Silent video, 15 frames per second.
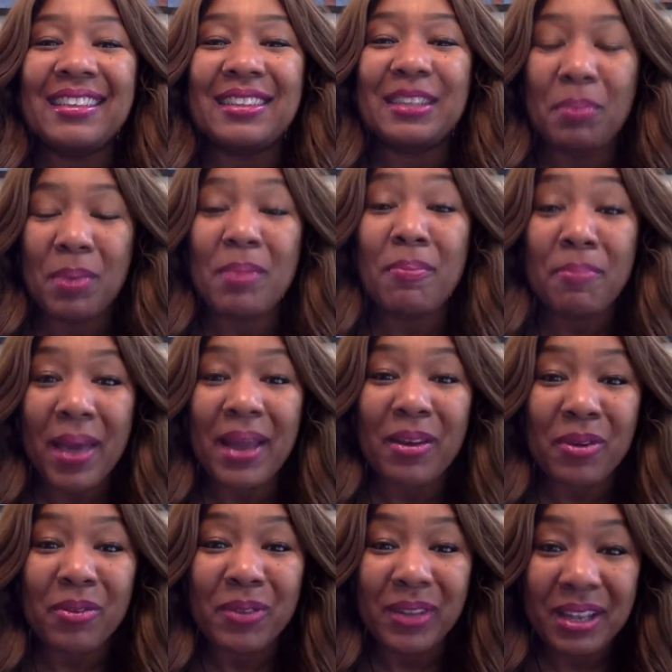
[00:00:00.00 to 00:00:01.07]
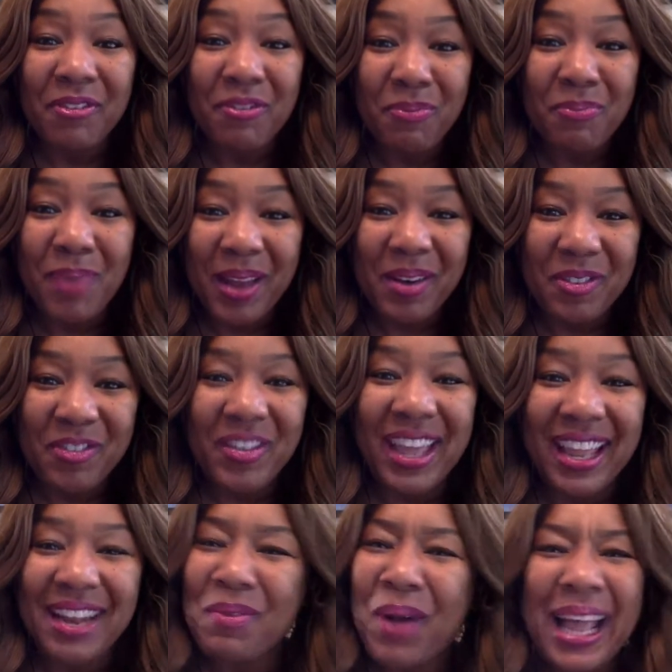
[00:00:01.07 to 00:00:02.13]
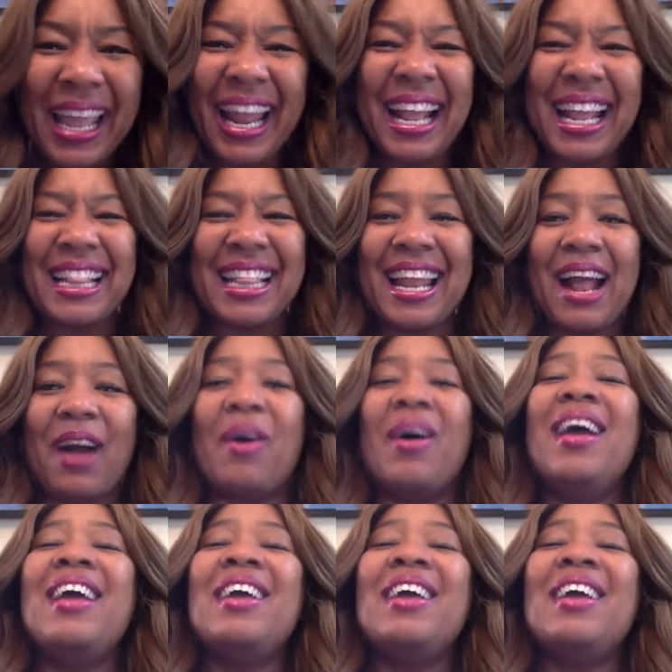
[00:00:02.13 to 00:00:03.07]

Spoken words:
to be better fit. Why can't I get that out?